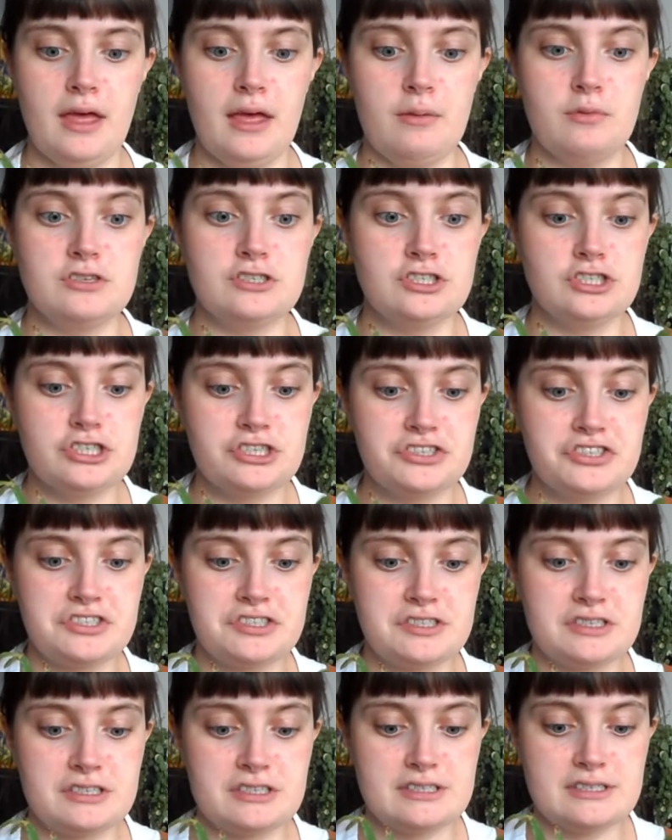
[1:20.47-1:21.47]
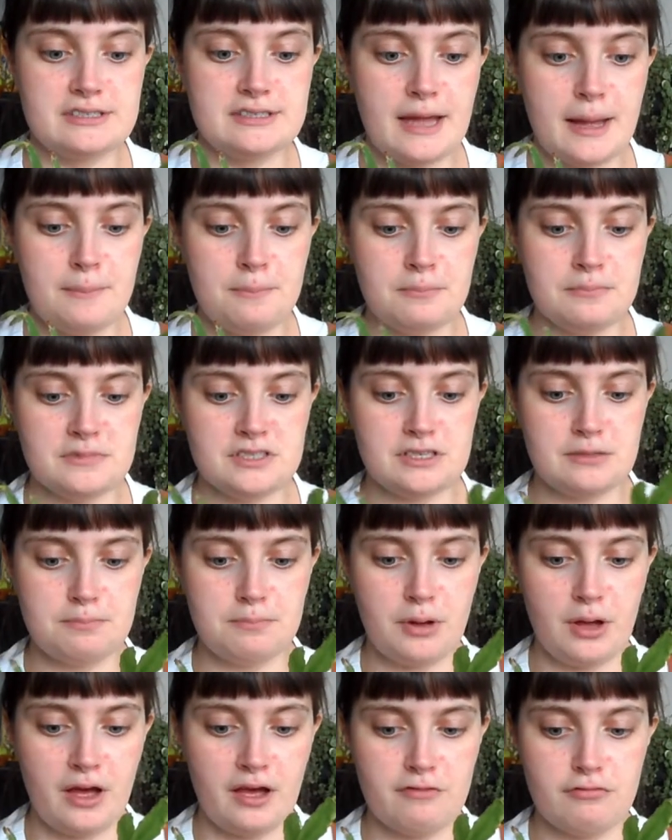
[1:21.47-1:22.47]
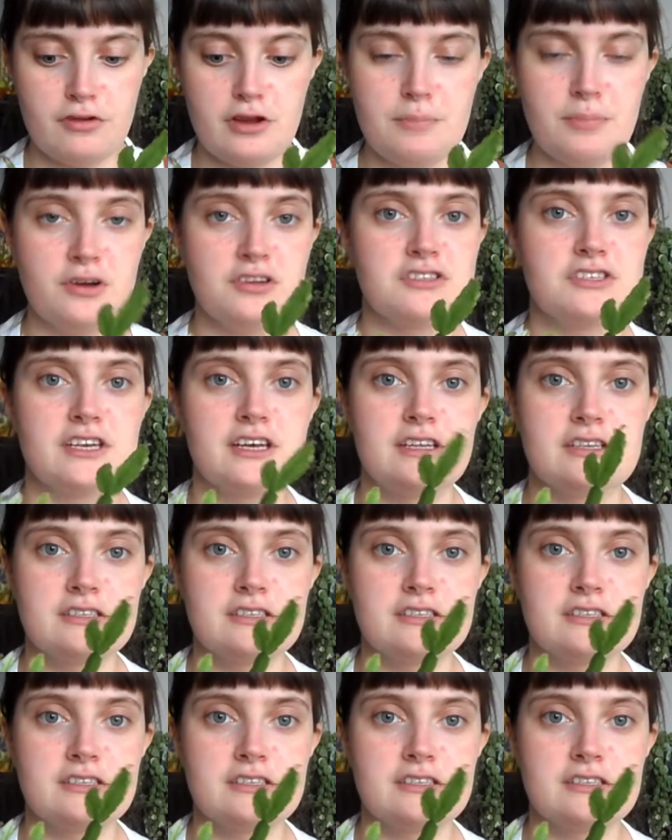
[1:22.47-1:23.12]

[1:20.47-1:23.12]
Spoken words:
It was just stems, but I've repotted